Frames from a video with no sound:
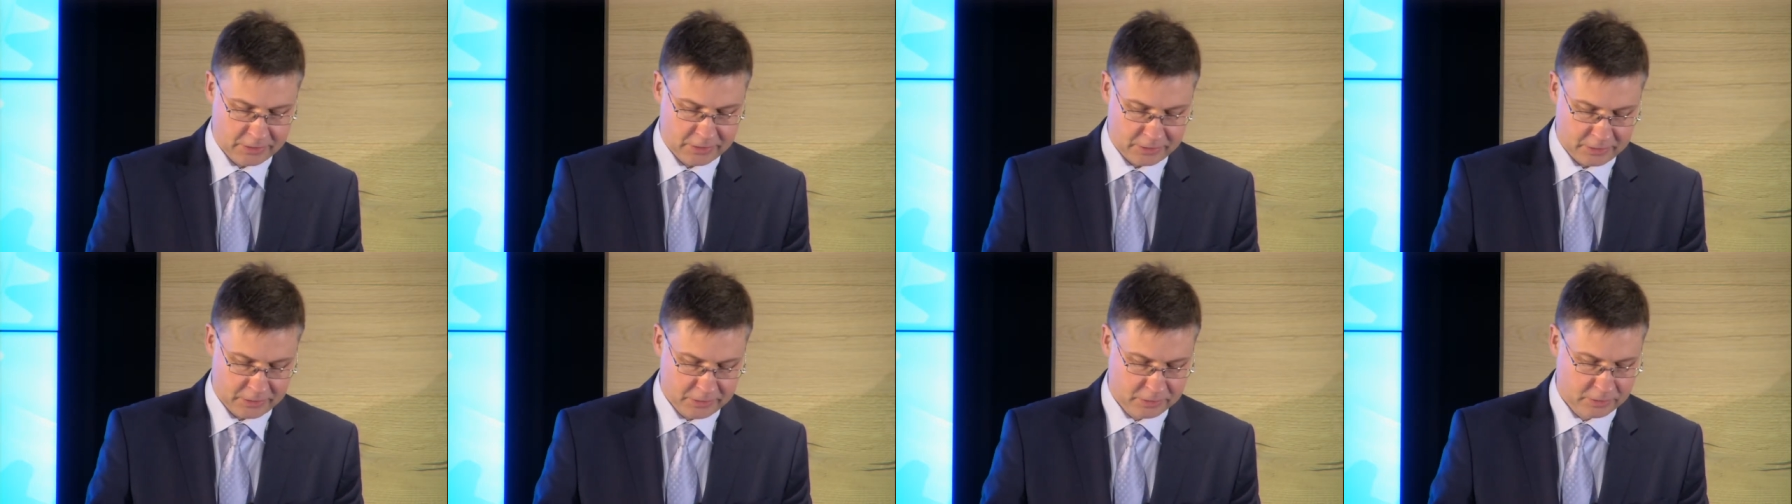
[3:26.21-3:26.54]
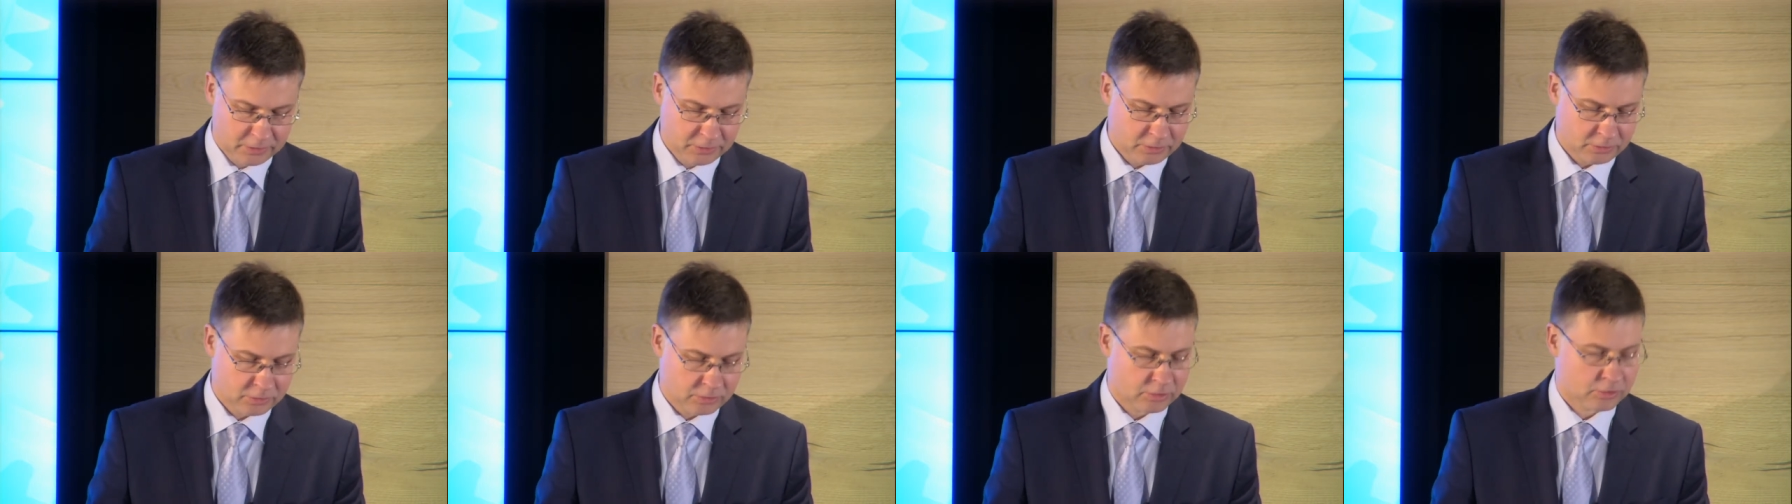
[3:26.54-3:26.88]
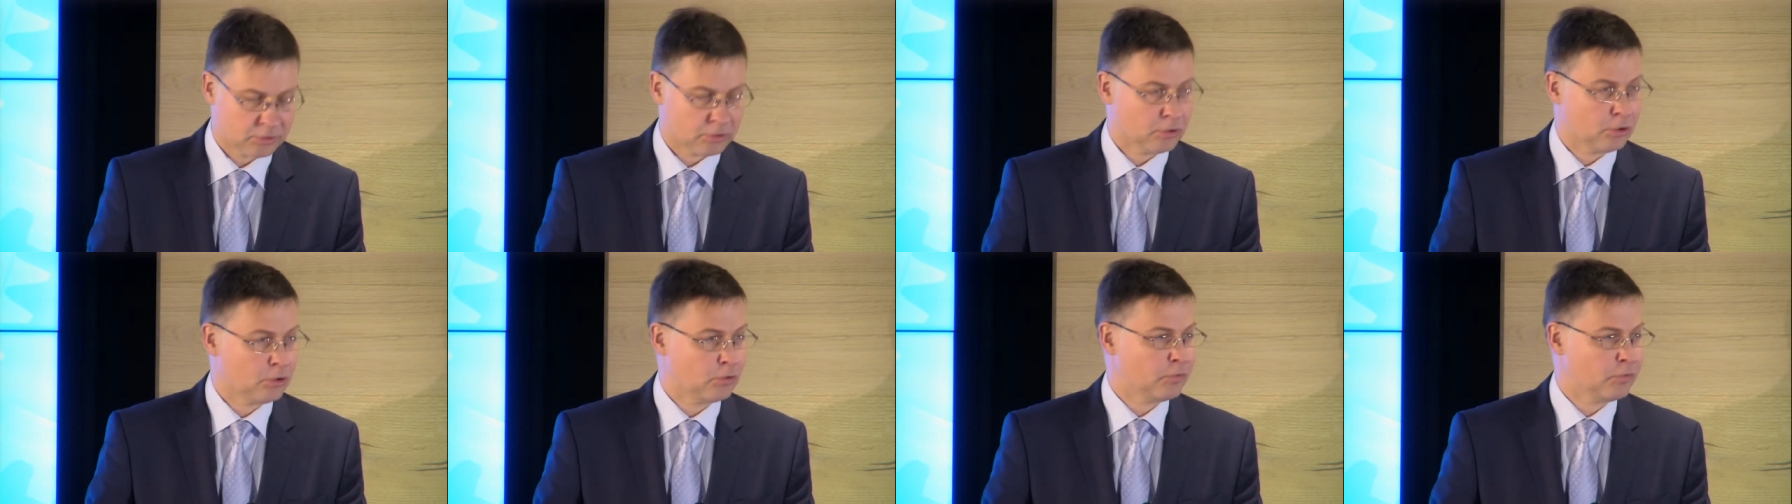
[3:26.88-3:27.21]
idle on
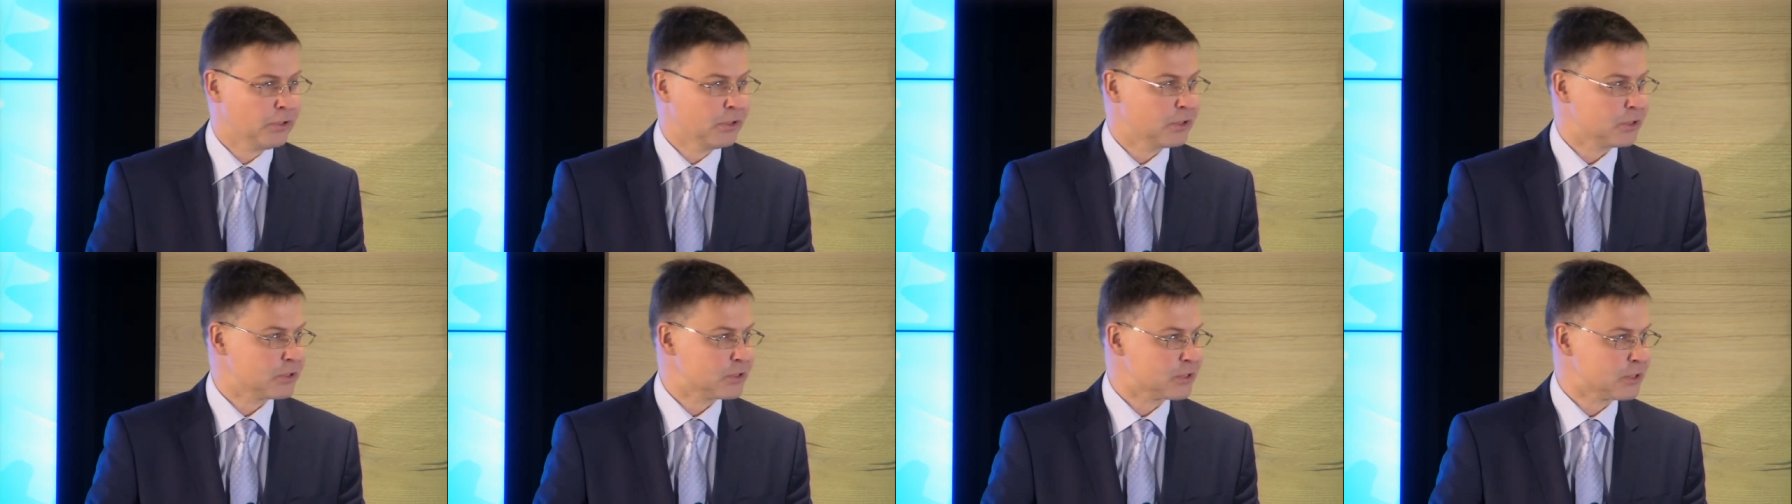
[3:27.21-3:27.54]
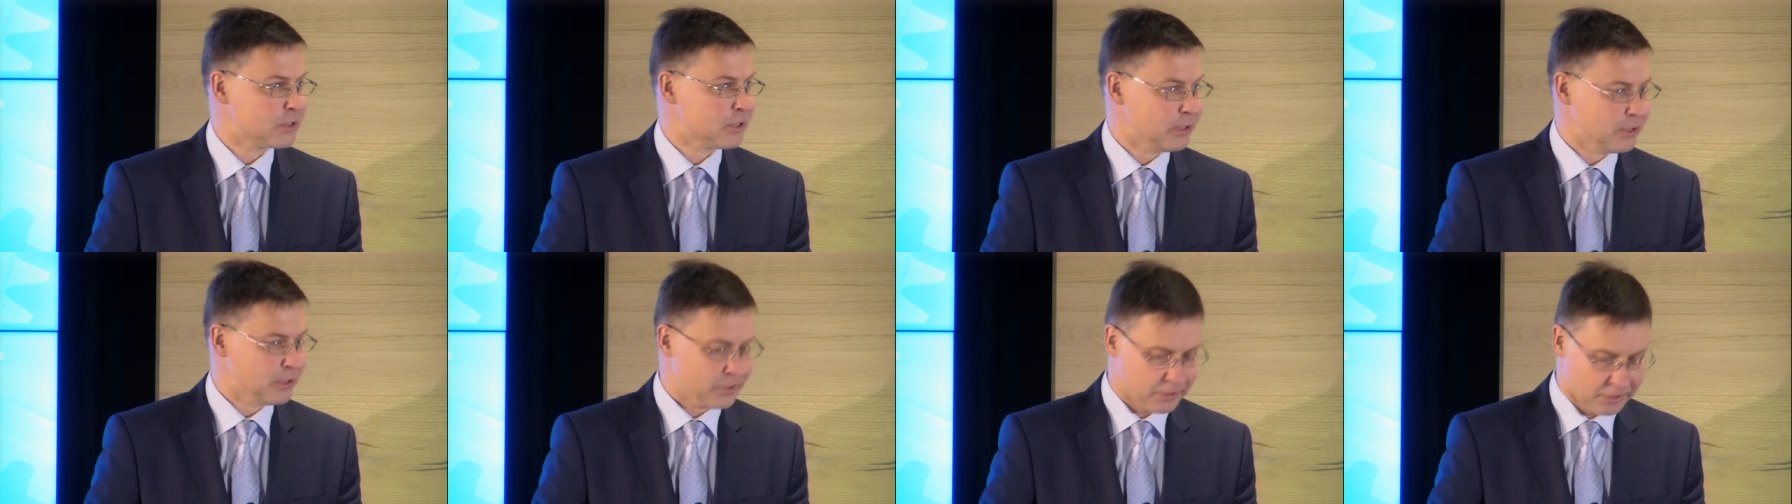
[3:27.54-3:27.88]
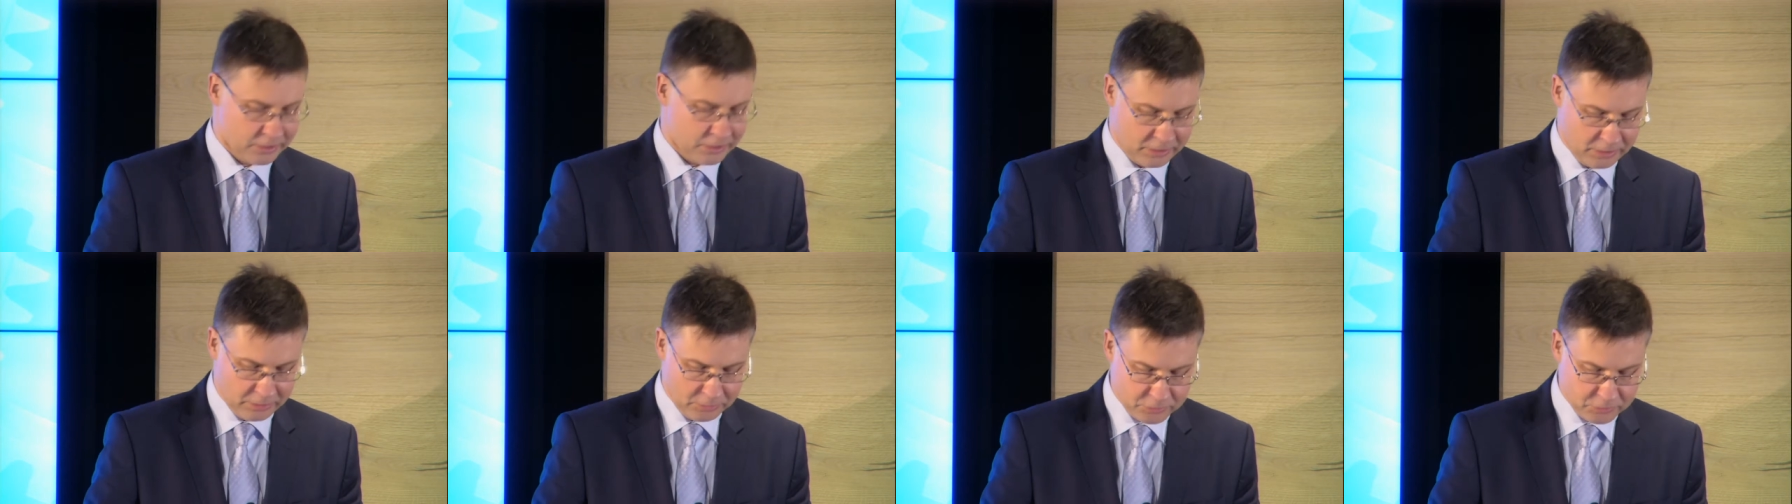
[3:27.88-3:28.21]
low interest rate
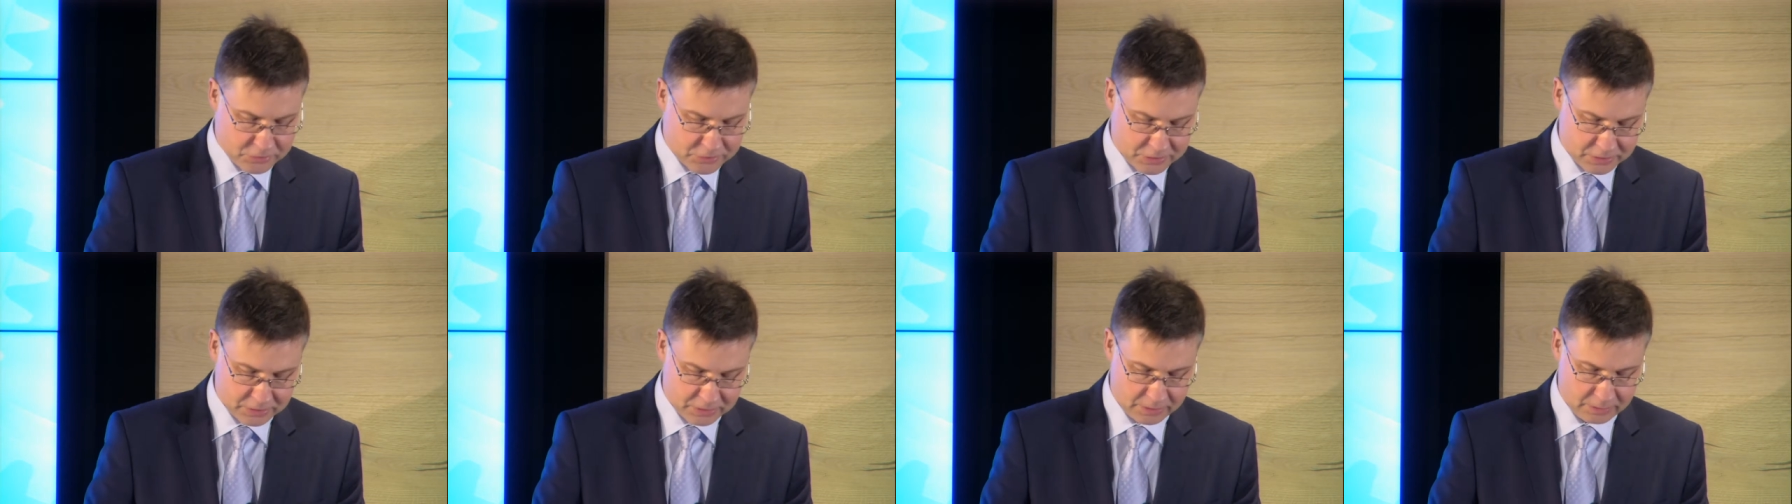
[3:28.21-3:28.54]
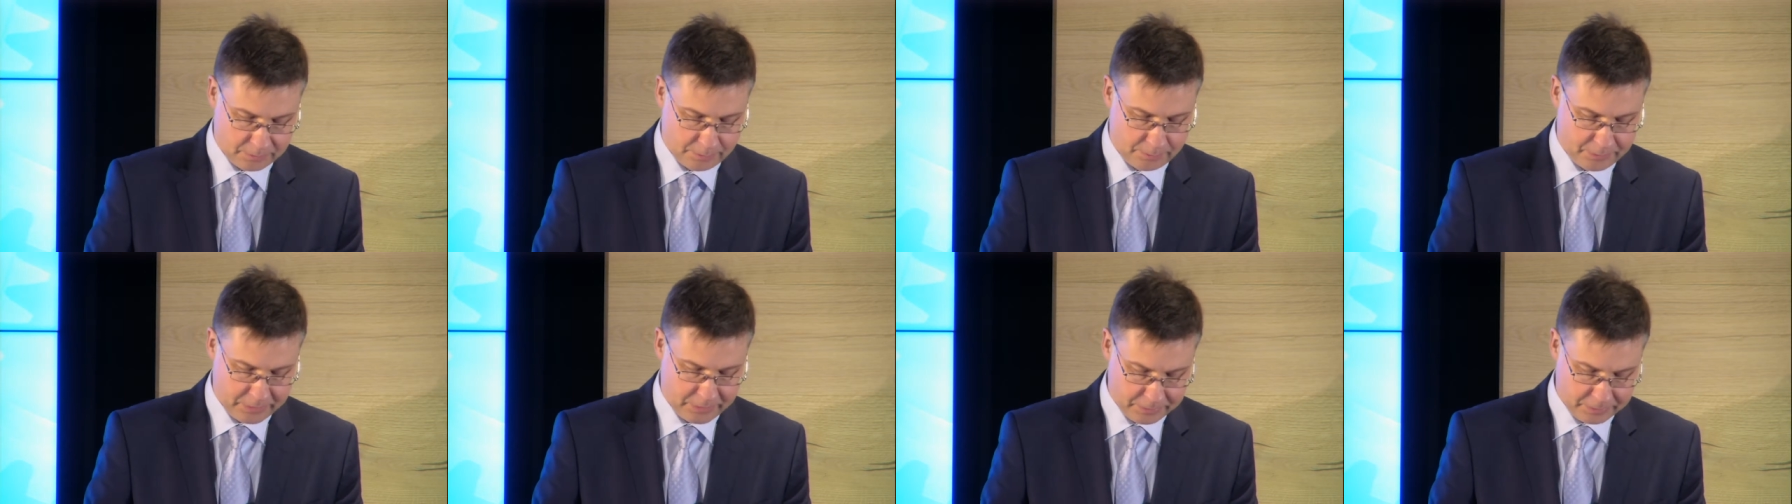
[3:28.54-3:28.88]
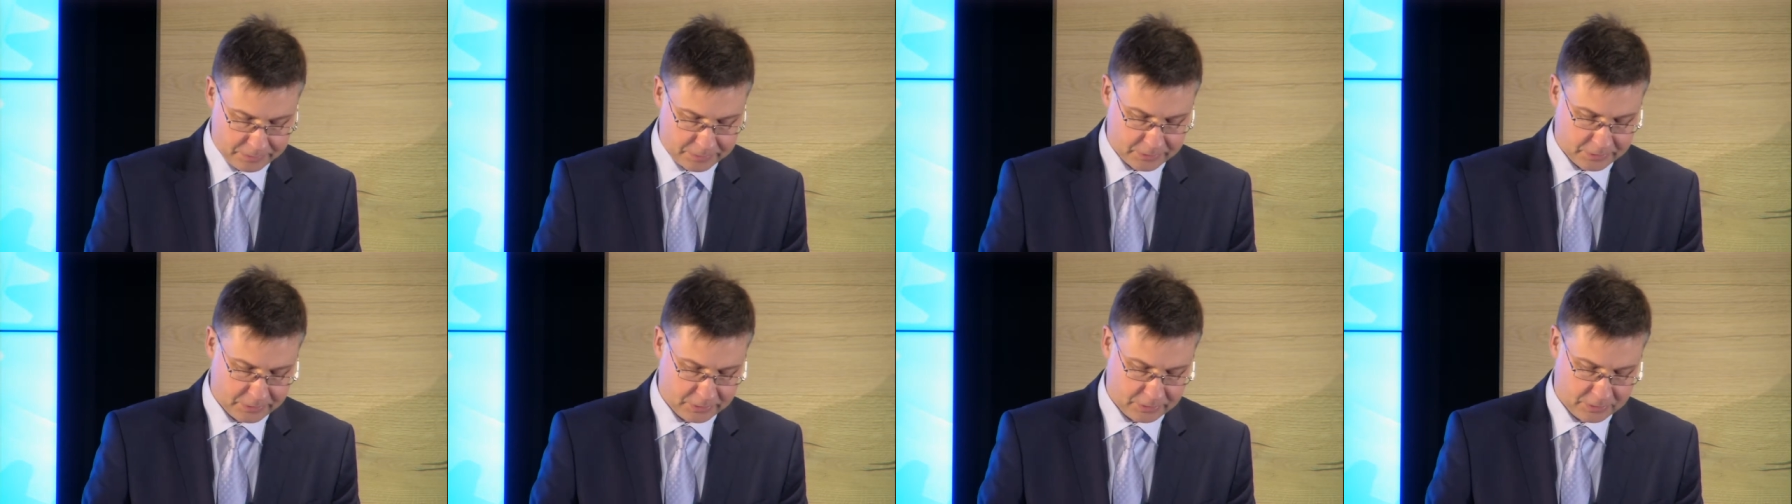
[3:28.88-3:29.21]
accounts, uh, PEP
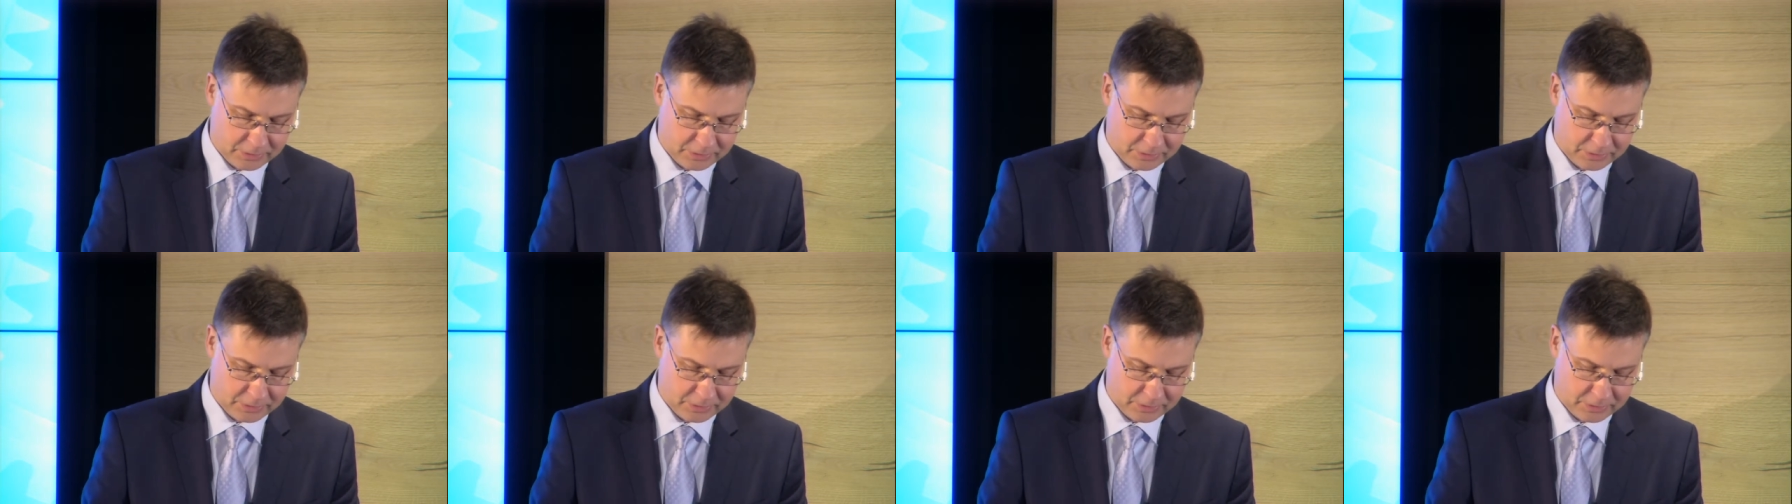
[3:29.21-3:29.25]
uh,